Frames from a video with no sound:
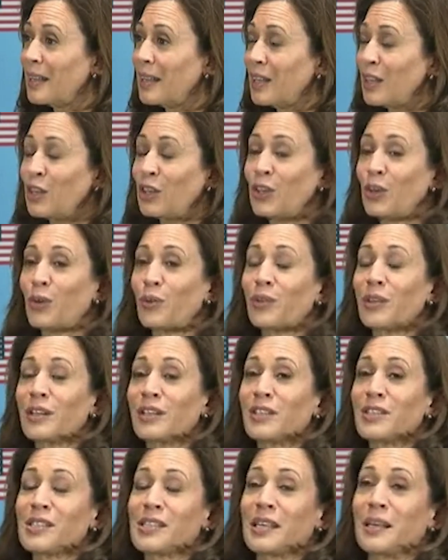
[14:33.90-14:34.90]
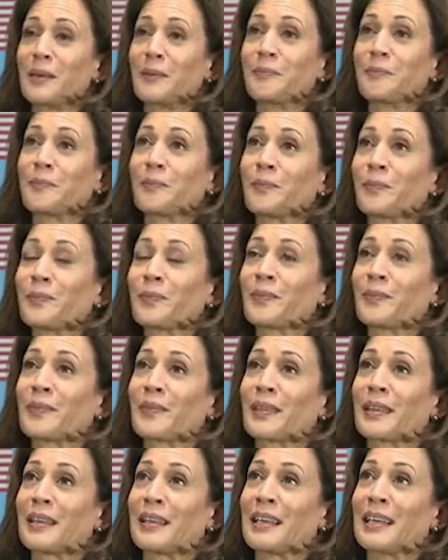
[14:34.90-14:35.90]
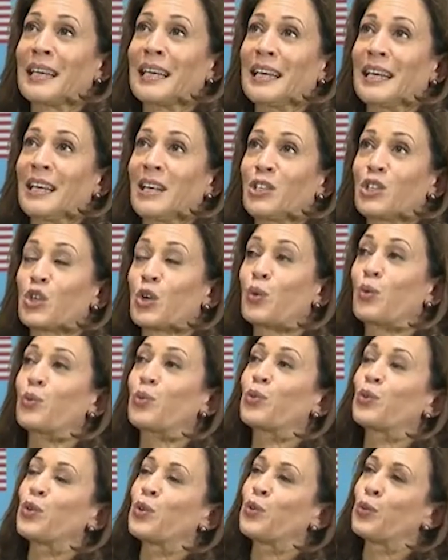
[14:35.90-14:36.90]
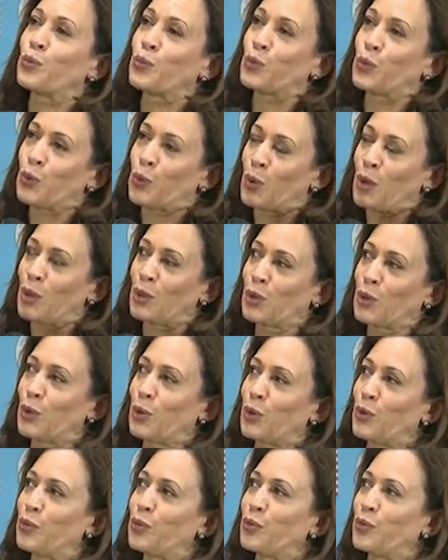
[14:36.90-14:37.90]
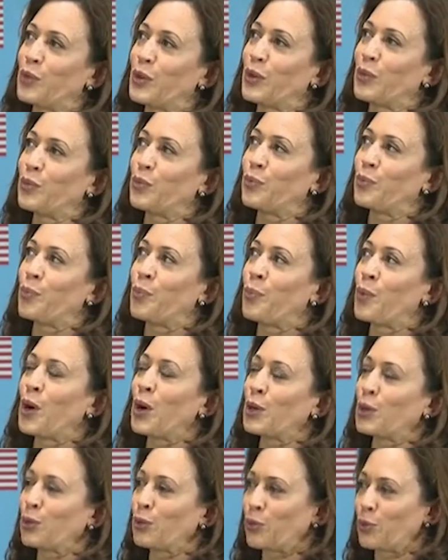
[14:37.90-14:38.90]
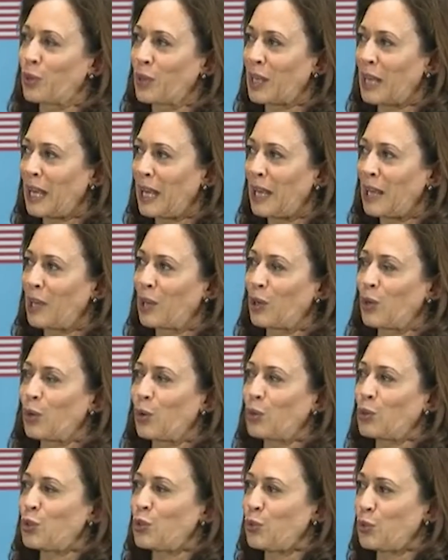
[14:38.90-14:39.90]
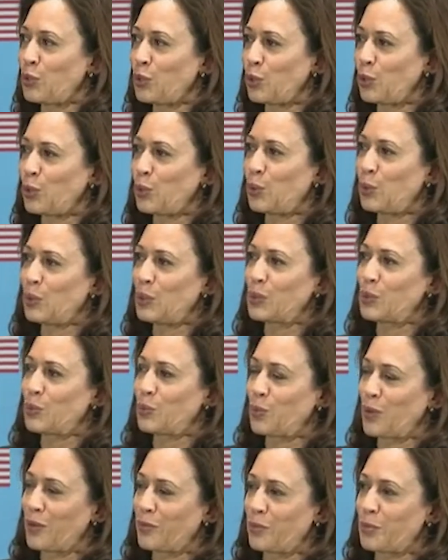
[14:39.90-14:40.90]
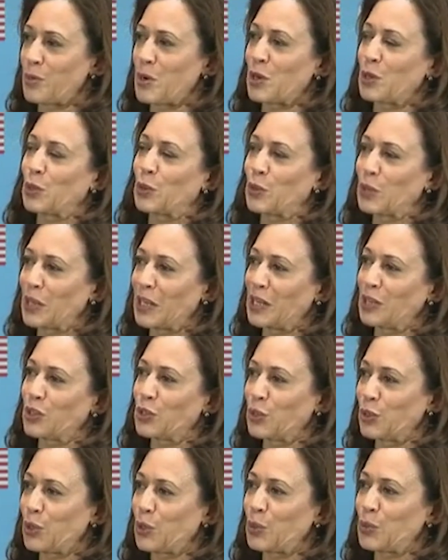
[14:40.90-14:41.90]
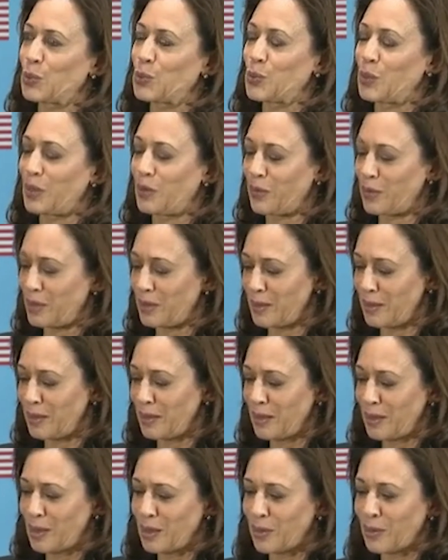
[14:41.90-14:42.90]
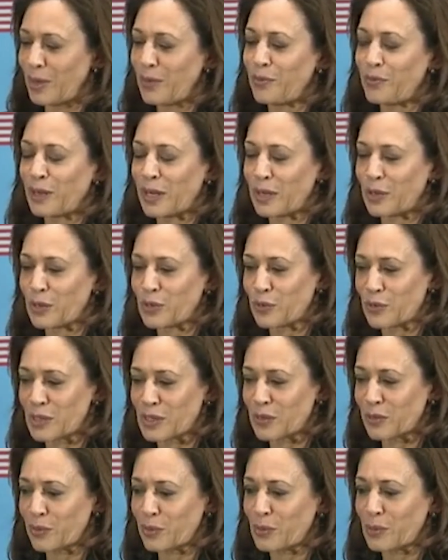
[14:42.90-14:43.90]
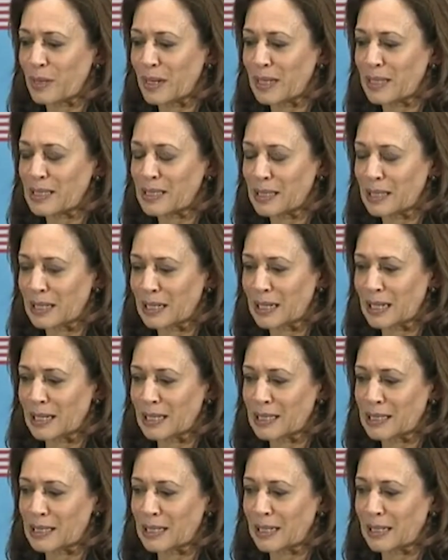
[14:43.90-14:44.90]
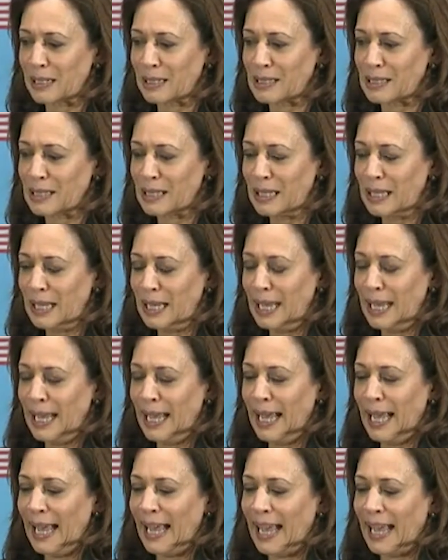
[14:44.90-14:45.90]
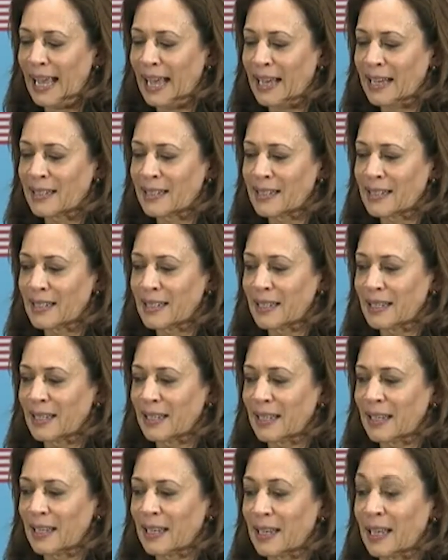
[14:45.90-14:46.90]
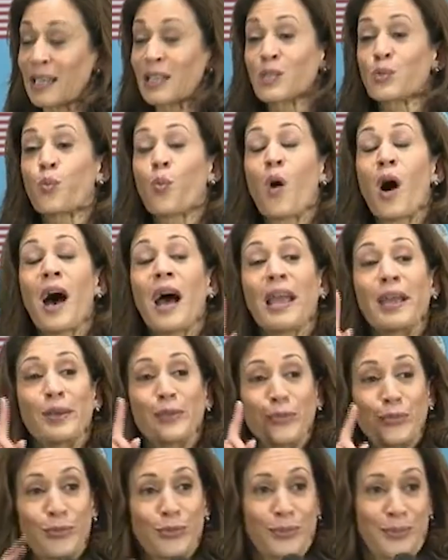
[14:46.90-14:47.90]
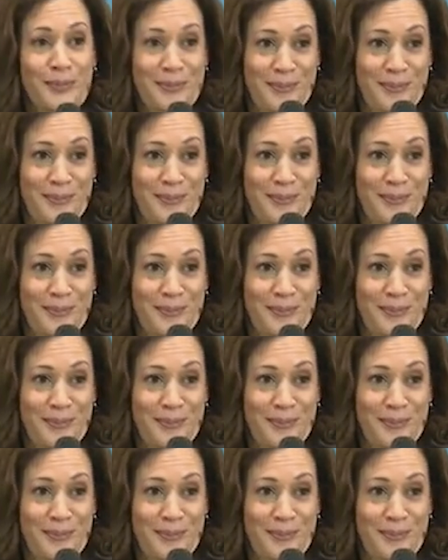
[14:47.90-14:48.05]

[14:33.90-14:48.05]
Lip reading: You know, there's... So you all know of Martin Luther King Jr., who is Reverend Martin Luther King Jr., who is one of the great fighters for civil rights in the United States. And his wife,